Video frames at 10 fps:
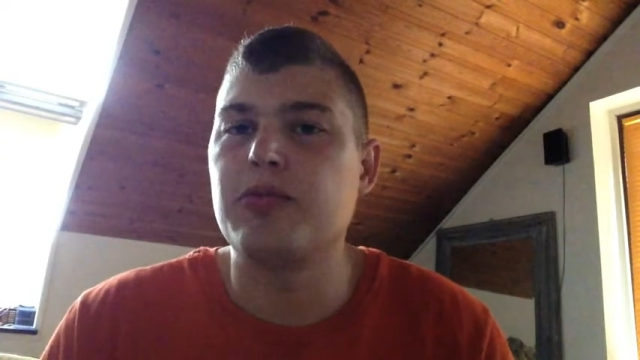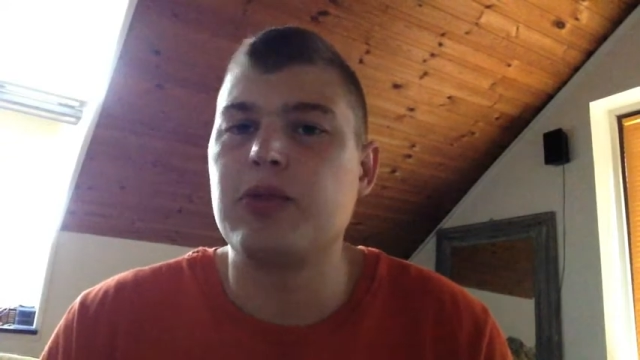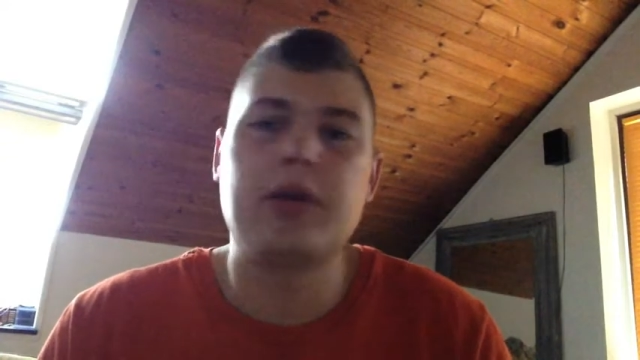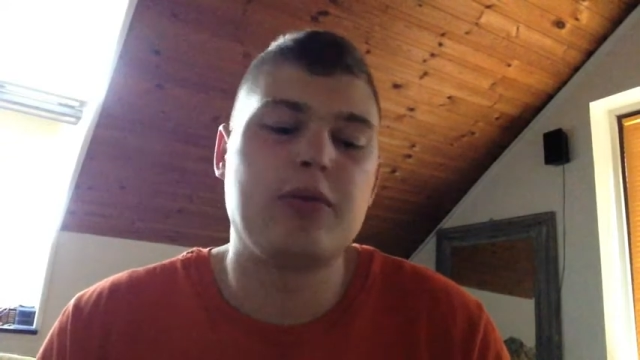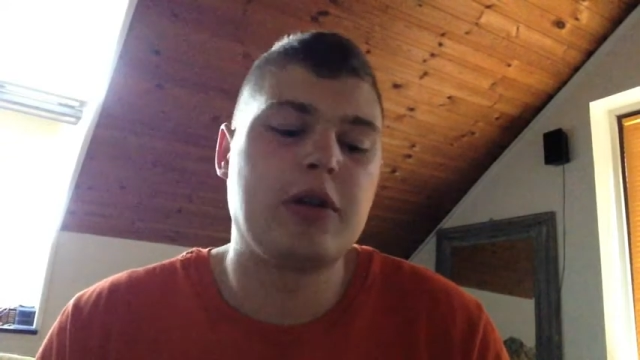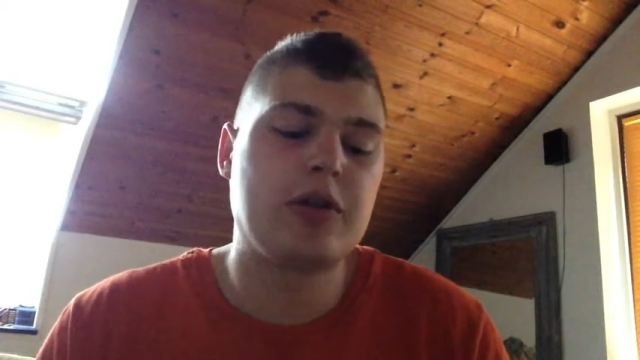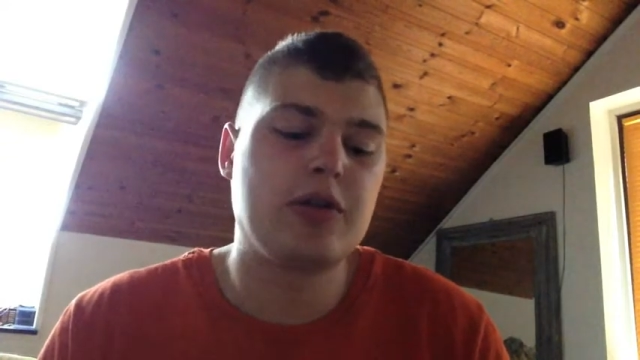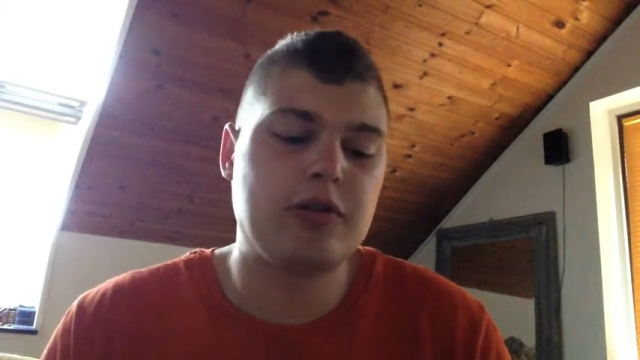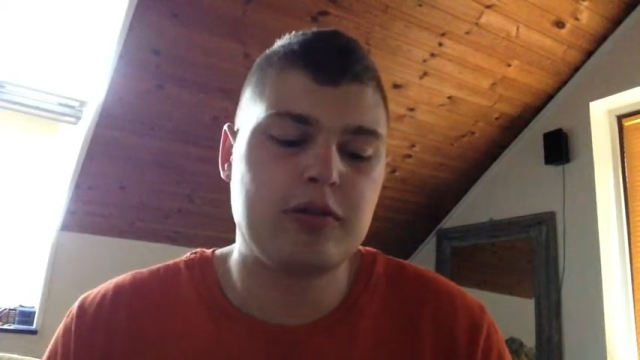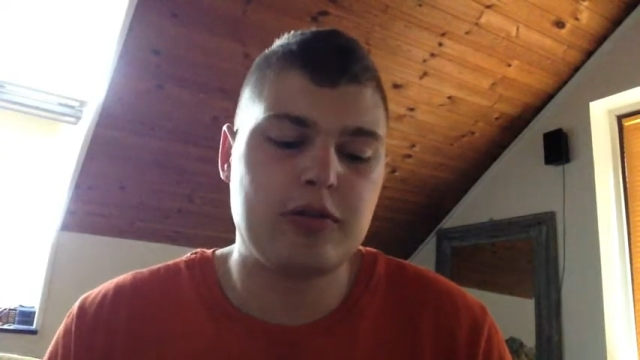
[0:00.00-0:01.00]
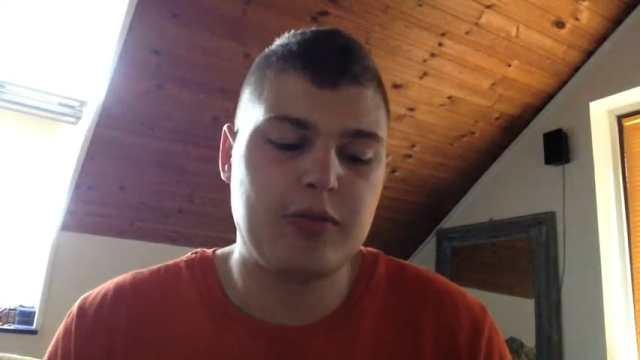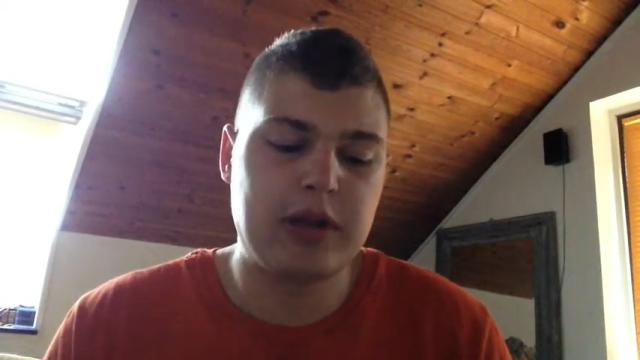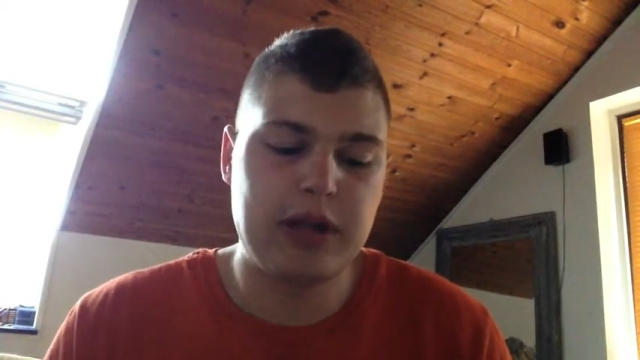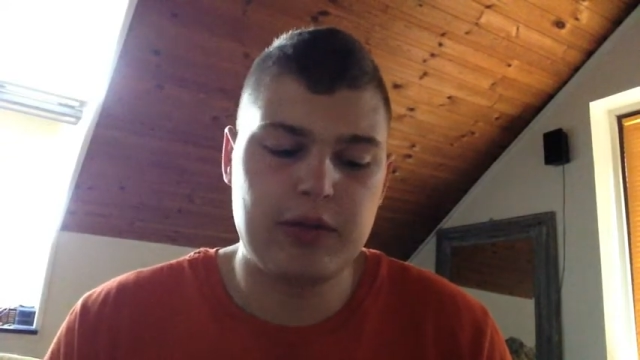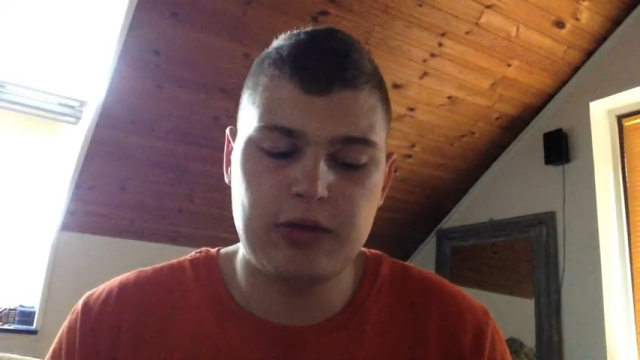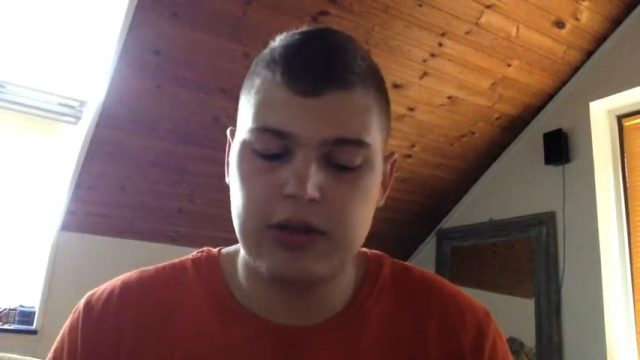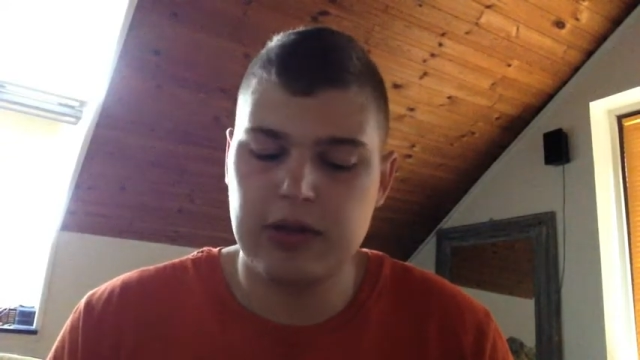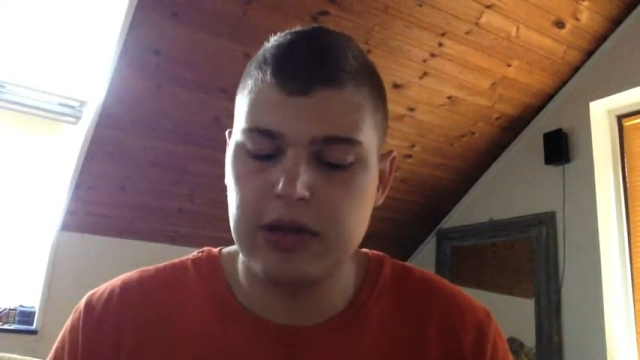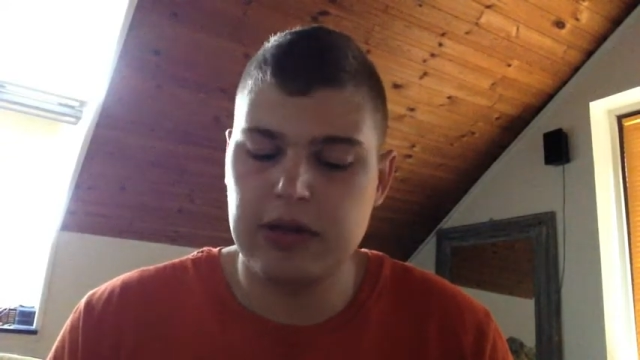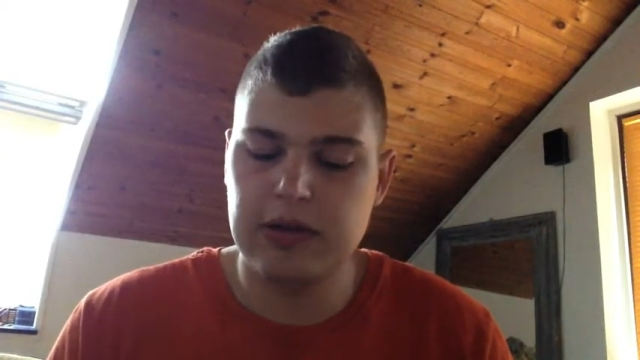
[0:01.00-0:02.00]
really good to play with,
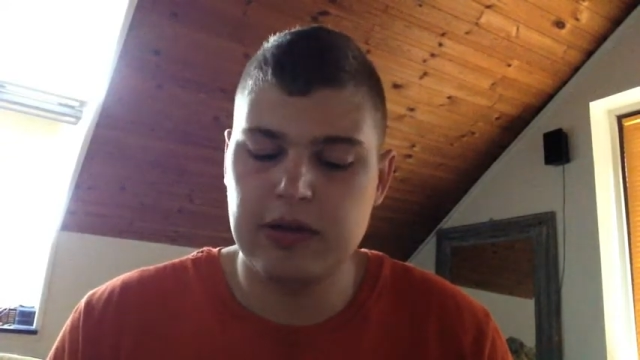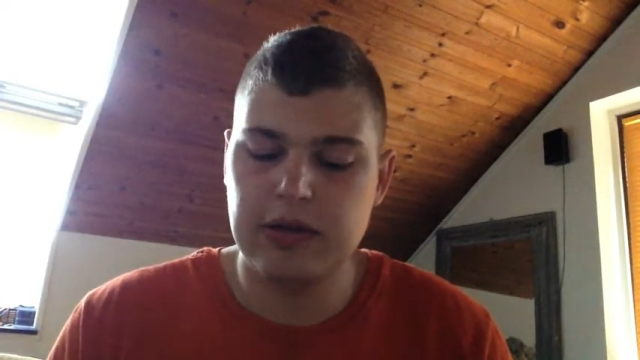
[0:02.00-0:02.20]
and